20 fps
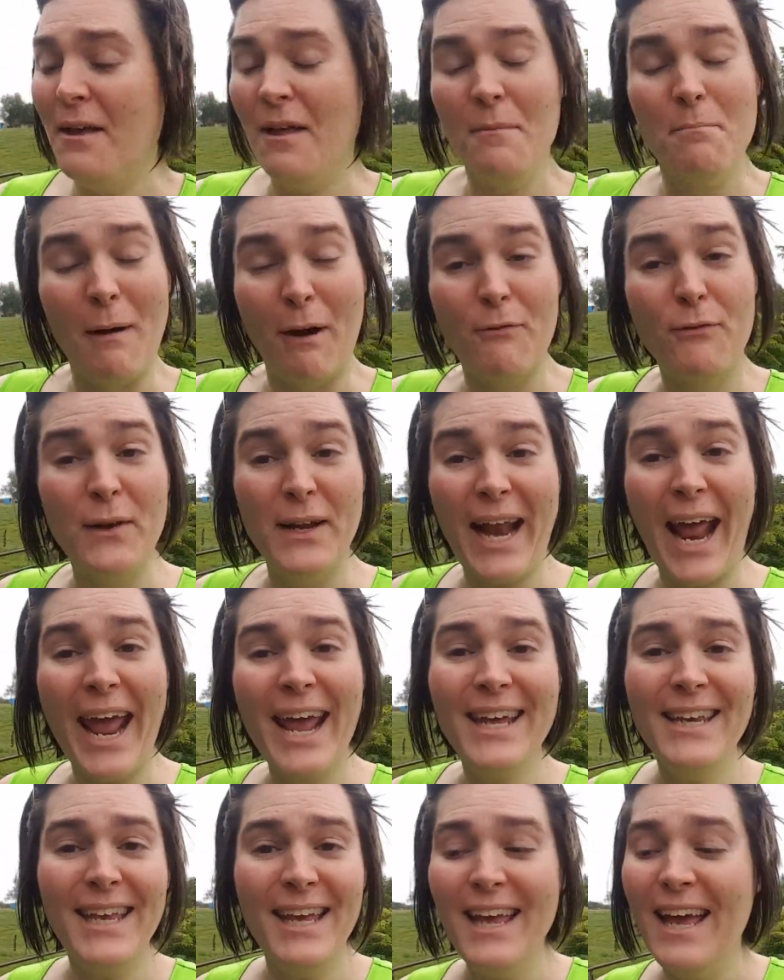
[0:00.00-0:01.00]
My friend
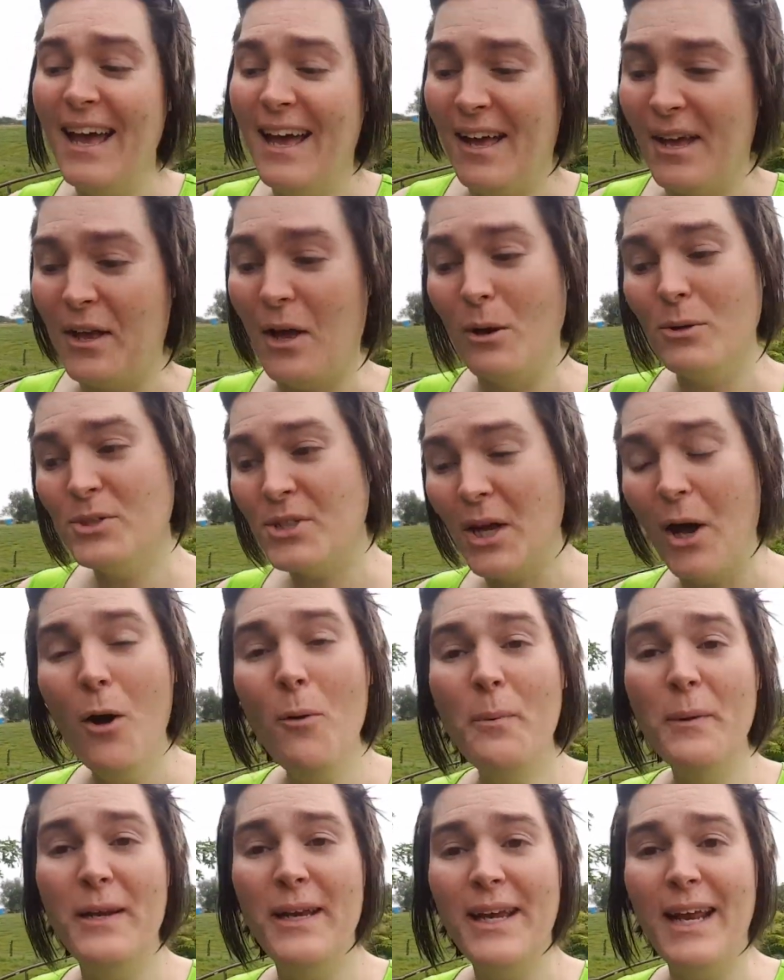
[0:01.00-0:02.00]
Andy goes to
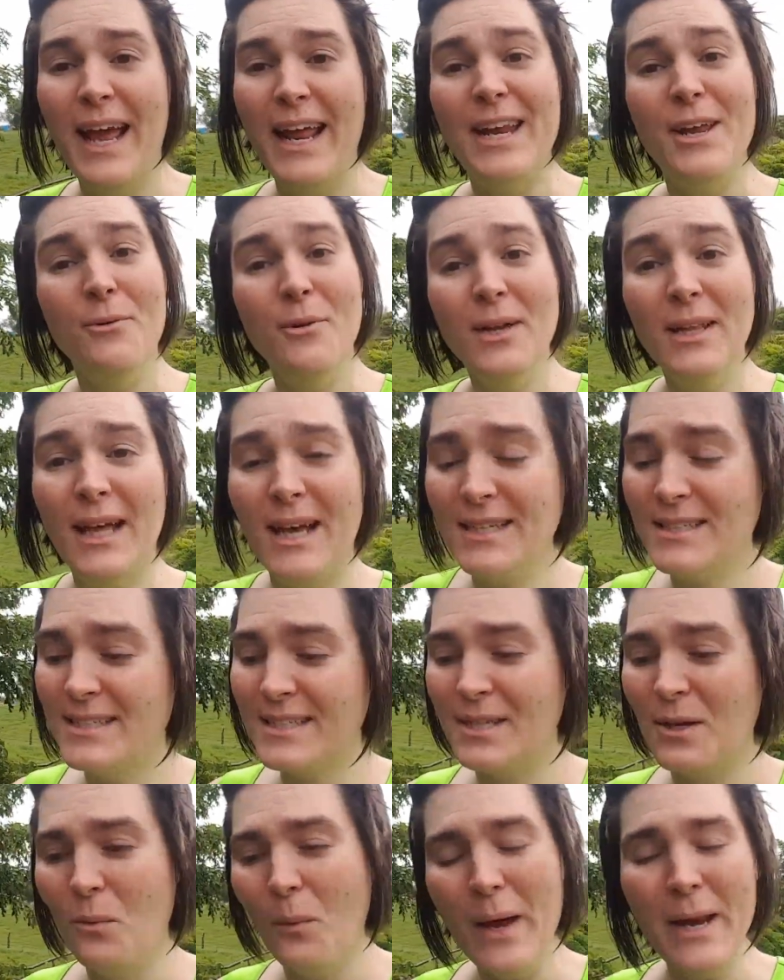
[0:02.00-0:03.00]
open it and he
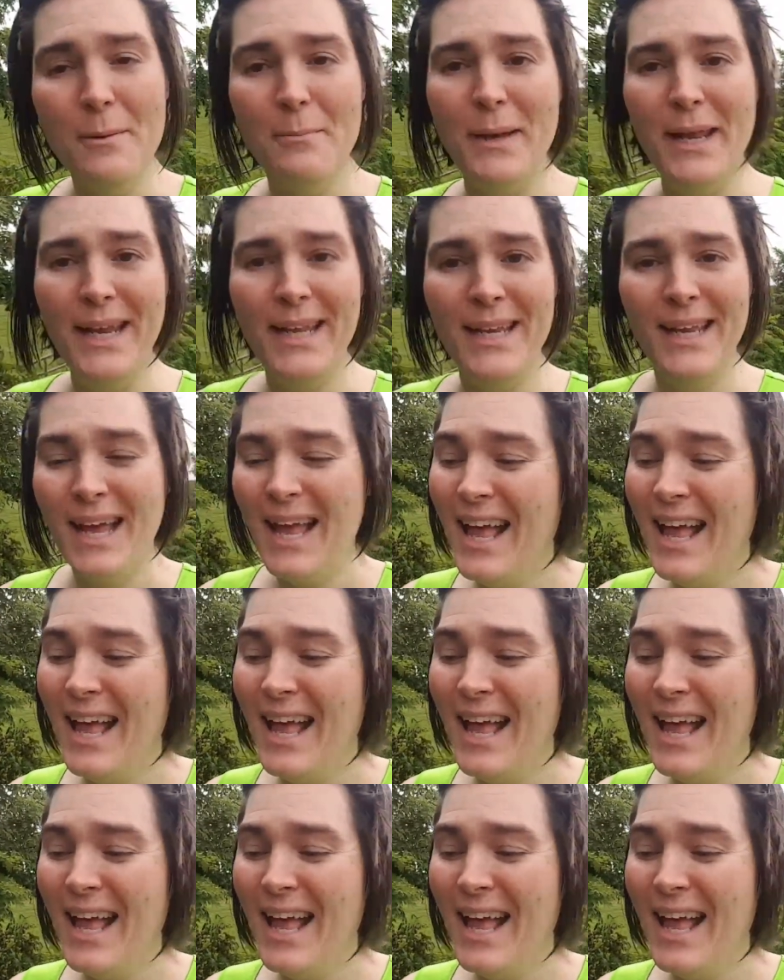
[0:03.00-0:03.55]
realizes, wait a minute,